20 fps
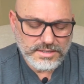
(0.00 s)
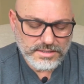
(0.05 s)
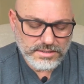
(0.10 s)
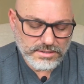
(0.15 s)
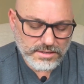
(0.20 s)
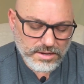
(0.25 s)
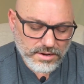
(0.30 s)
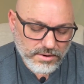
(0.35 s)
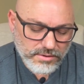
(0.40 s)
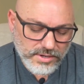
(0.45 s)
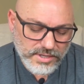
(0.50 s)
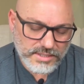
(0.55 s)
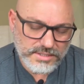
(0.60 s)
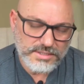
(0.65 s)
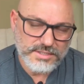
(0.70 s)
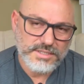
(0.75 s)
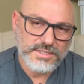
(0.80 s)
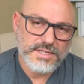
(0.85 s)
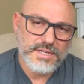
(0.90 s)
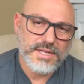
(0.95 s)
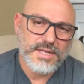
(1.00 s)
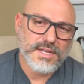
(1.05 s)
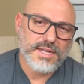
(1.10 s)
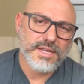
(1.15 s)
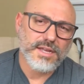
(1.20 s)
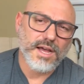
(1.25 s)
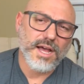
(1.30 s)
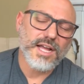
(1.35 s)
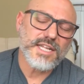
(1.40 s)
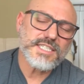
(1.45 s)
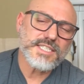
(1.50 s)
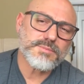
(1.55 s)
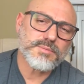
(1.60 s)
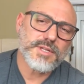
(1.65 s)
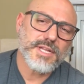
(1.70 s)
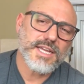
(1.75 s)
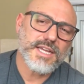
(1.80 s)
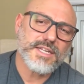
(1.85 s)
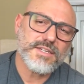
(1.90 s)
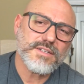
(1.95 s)
Notice, God's
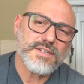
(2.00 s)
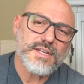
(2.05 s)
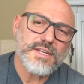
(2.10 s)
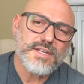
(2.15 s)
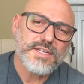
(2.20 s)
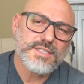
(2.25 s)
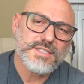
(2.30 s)
plan